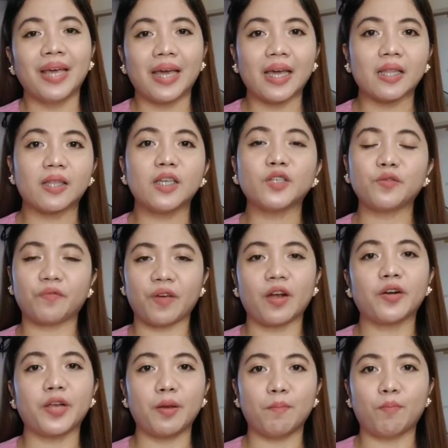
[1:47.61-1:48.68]
it is
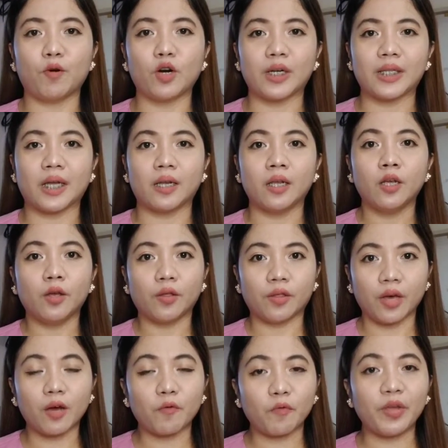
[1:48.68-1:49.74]
very important
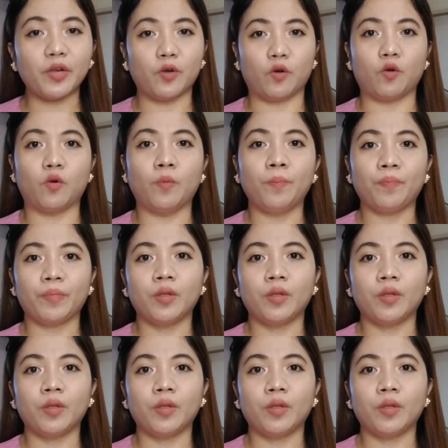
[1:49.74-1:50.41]
that we know